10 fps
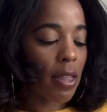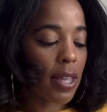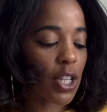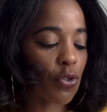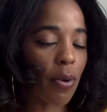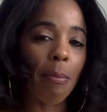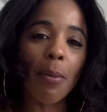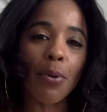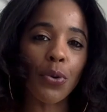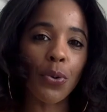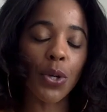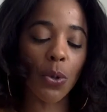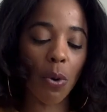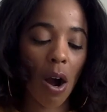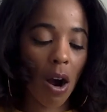that you remember who
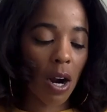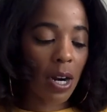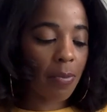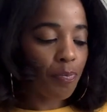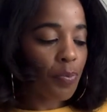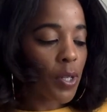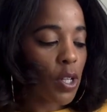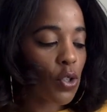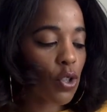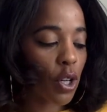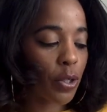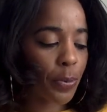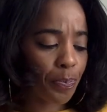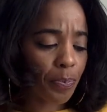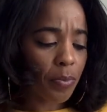you are. So